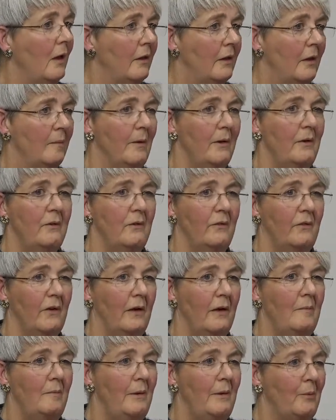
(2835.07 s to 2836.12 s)
the amount of
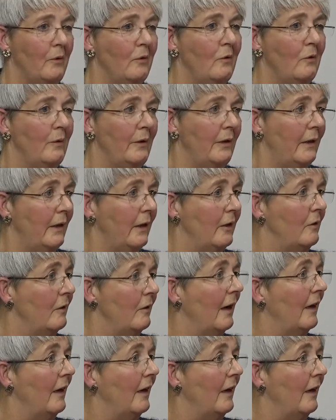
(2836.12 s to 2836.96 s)
time people go in and out,